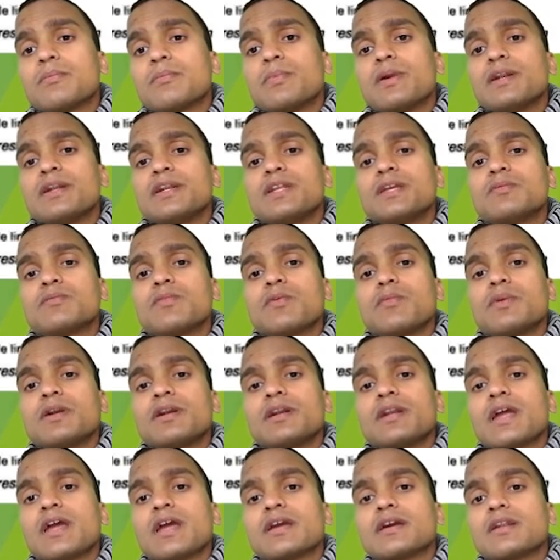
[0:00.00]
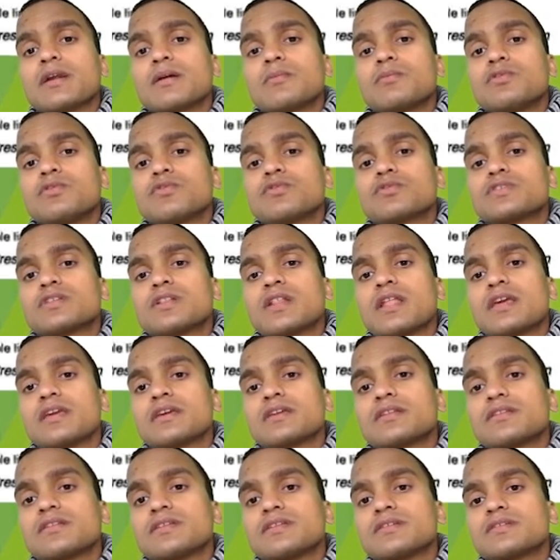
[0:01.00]
the bending moment diagram looks
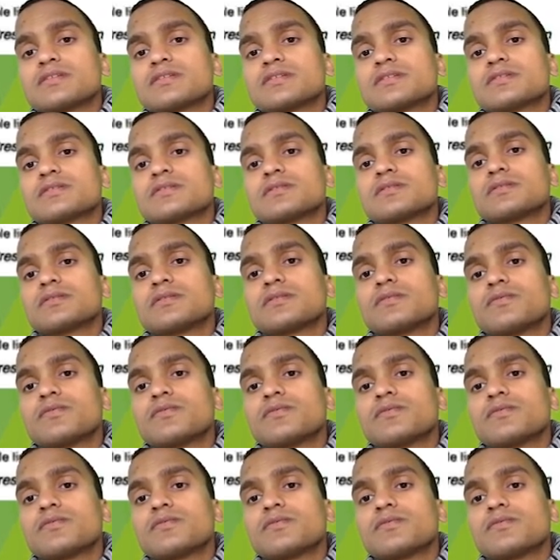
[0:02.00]
like this.